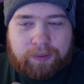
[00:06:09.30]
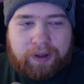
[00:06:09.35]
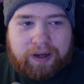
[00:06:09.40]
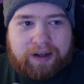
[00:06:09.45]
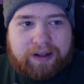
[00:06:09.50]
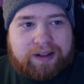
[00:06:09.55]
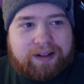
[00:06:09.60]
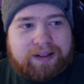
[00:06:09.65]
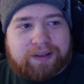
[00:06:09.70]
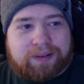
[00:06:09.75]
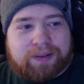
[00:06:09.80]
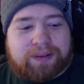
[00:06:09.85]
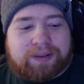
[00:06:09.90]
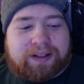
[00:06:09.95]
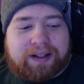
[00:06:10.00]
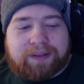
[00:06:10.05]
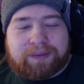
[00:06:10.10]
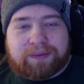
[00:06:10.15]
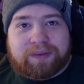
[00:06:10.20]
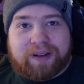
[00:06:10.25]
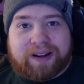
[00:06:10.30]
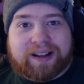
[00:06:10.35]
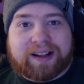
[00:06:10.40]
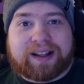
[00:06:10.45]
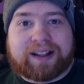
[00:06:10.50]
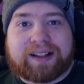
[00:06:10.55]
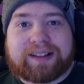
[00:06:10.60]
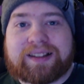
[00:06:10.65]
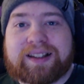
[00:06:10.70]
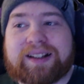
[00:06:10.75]
Wow. I re-
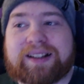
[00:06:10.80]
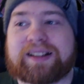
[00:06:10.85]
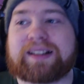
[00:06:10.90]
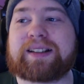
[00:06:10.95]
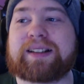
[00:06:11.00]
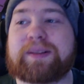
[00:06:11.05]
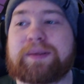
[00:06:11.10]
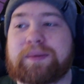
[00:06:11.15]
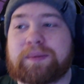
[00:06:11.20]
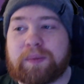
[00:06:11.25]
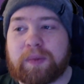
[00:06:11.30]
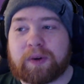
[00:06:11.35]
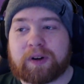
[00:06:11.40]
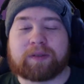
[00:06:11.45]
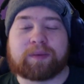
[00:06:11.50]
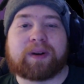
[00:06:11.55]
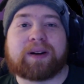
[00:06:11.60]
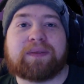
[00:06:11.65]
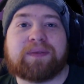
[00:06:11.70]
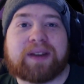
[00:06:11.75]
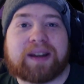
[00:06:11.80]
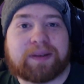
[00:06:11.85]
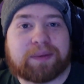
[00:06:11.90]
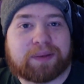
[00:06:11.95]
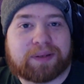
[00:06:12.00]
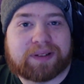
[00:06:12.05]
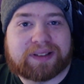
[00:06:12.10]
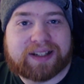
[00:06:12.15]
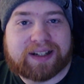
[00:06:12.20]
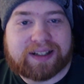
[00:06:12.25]
uh, that's one of my
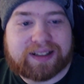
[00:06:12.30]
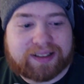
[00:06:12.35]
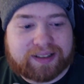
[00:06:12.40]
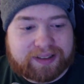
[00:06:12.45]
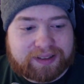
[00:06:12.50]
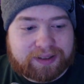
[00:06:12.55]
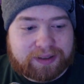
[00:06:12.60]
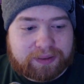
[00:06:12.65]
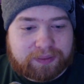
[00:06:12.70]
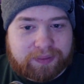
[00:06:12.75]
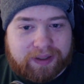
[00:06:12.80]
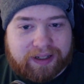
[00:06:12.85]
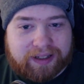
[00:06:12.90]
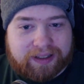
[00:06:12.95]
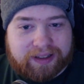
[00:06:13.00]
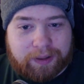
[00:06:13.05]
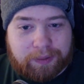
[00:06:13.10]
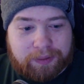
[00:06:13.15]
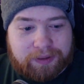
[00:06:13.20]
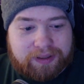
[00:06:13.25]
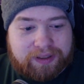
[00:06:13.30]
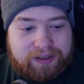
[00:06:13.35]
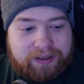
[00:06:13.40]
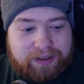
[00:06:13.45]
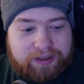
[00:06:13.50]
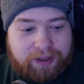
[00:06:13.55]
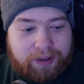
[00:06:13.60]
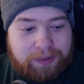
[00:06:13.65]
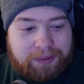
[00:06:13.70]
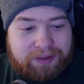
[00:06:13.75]
favorites actually so far. That was
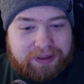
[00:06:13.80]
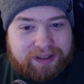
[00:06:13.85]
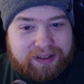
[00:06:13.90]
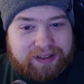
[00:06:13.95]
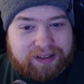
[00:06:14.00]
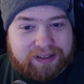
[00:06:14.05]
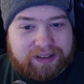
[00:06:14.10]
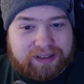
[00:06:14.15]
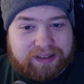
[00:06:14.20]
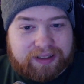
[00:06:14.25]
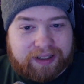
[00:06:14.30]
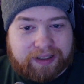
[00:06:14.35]
so good.